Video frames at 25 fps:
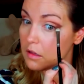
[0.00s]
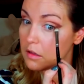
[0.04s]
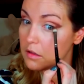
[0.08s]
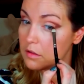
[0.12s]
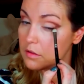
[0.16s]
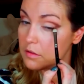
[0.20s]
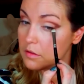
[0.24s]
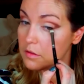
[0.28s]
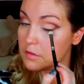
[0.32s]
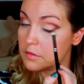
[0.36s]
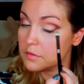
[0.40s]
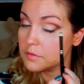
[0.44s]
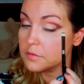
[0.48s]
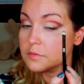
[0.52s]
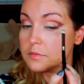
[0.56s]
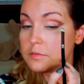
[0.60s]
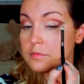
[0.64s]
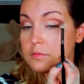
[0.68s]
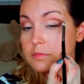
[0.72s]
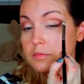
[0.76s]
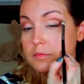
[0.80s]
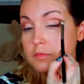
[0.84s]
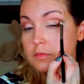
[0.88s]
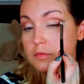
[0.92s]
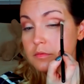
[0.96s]

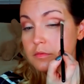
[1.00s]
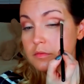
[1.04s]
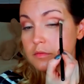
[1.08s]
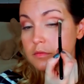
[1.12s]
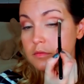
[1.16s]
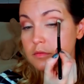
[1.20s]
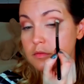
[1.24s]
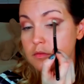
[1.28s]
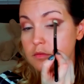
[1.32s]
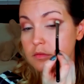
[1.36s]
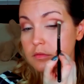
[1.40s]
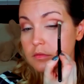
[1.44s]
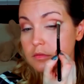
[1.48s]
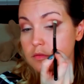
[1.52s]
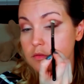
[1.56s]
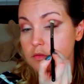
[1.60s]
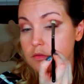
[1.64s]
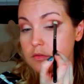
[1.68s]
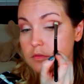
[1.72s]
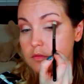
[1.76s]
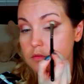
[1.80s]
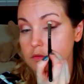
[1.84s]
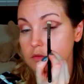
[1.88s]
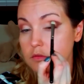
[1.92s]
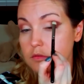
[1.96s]

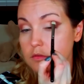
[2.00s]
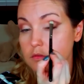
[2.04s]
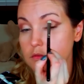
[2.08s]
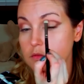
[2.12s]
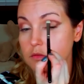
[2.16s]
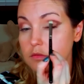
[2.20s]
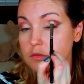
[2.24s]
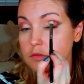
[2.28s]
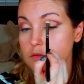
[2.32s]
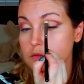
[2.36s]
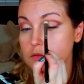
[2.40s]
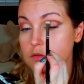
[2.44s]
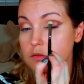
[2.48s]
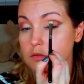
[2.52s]
(silence)